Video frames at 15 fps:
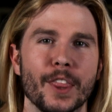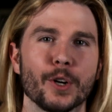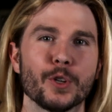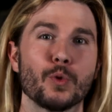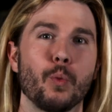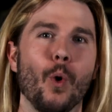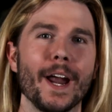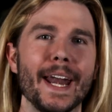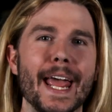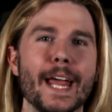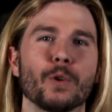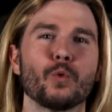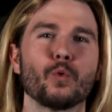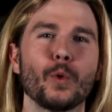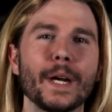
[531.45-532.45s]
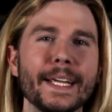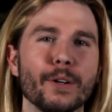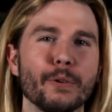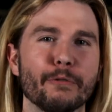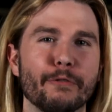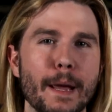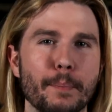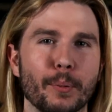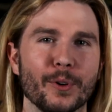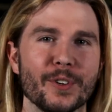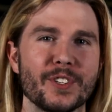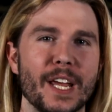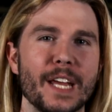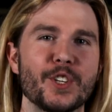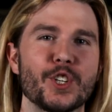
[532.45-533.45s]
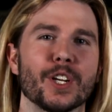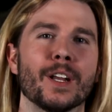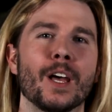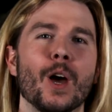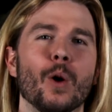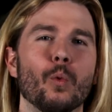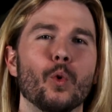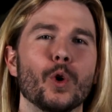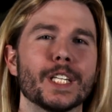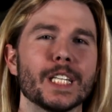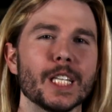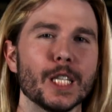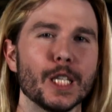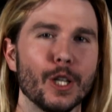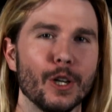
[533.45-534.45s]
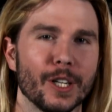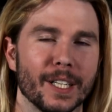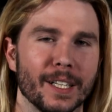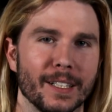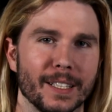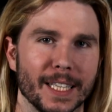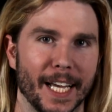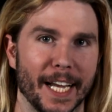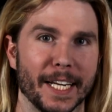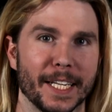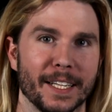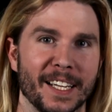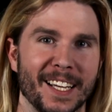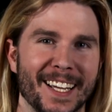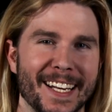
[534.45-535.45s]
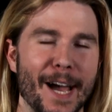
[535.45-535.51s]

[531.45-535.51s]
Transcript: there's what a real vaporization would look like.